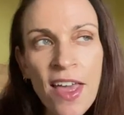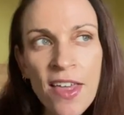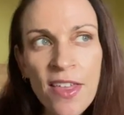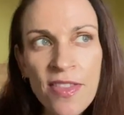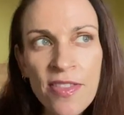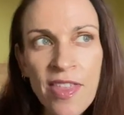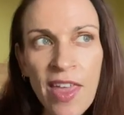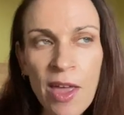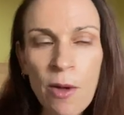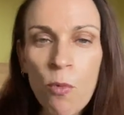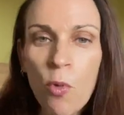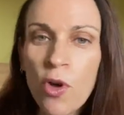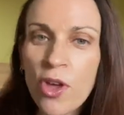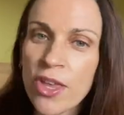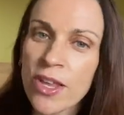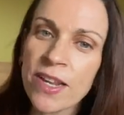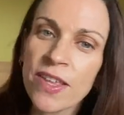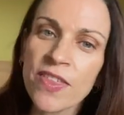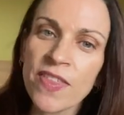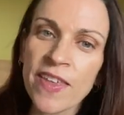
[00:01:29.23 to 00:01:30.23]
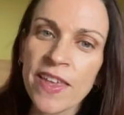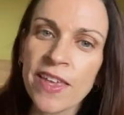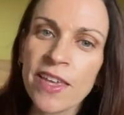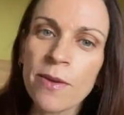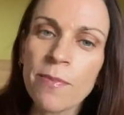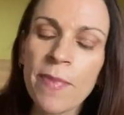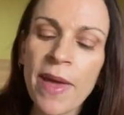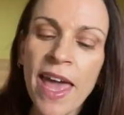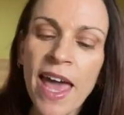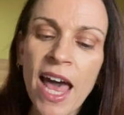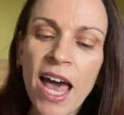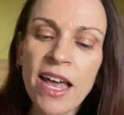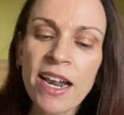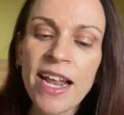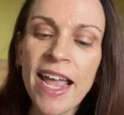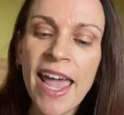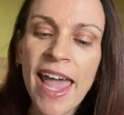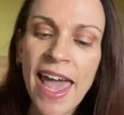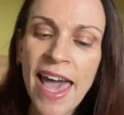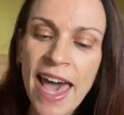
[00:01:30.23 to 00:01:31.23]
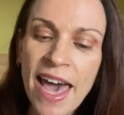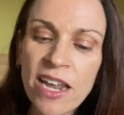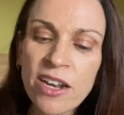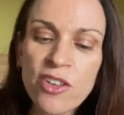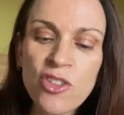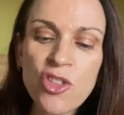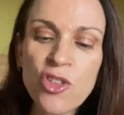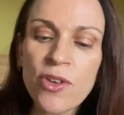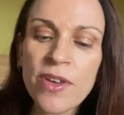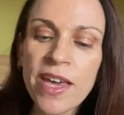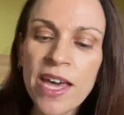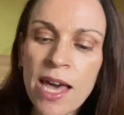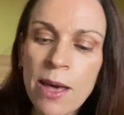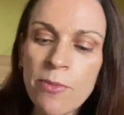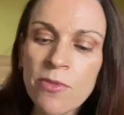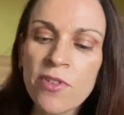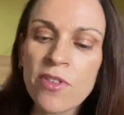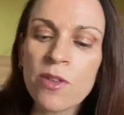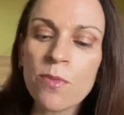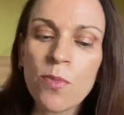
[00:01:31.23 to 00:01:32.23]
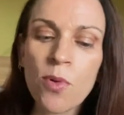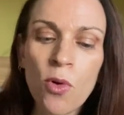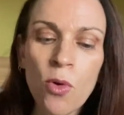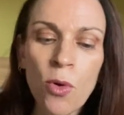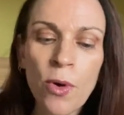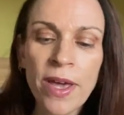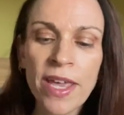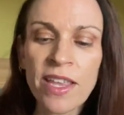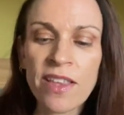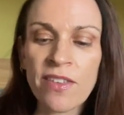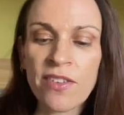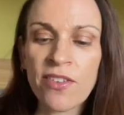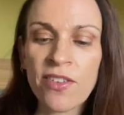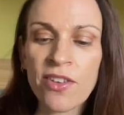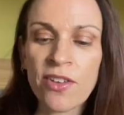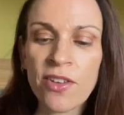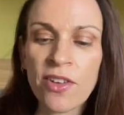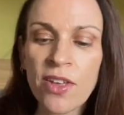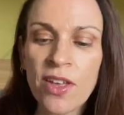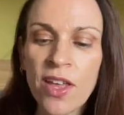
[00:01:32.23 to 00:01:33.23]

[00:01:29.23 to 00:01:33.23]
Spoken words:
they want you to think about how did you come to the point